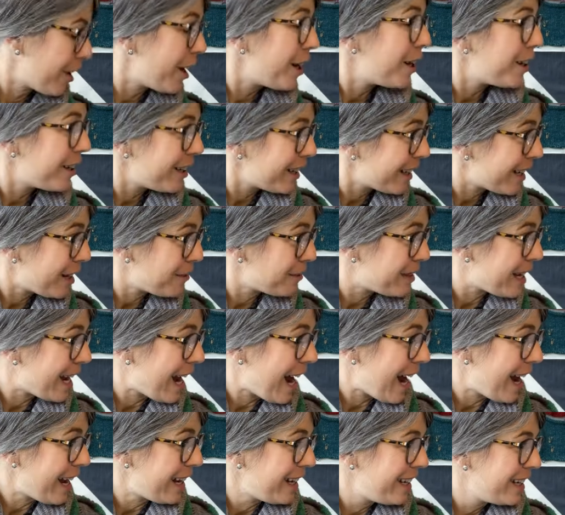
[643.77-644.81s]
Are you gonna come say
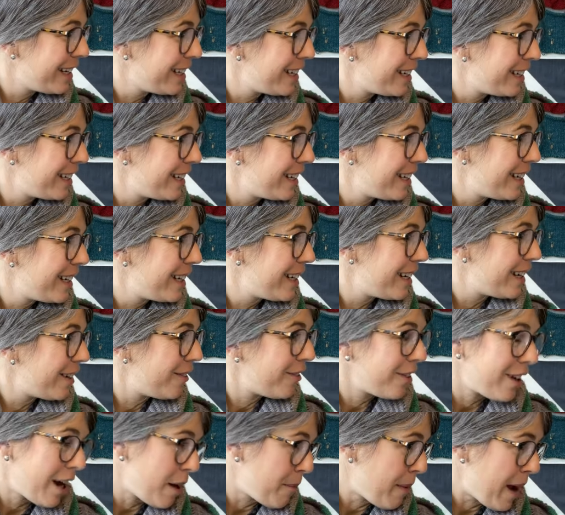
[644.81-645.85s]
hi?
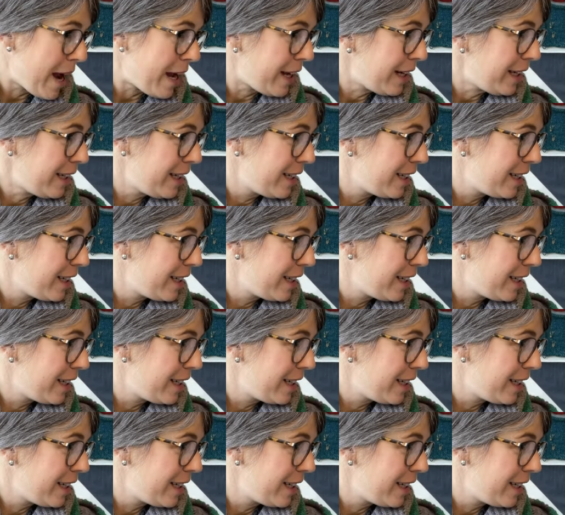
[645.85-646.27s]
Well, come on.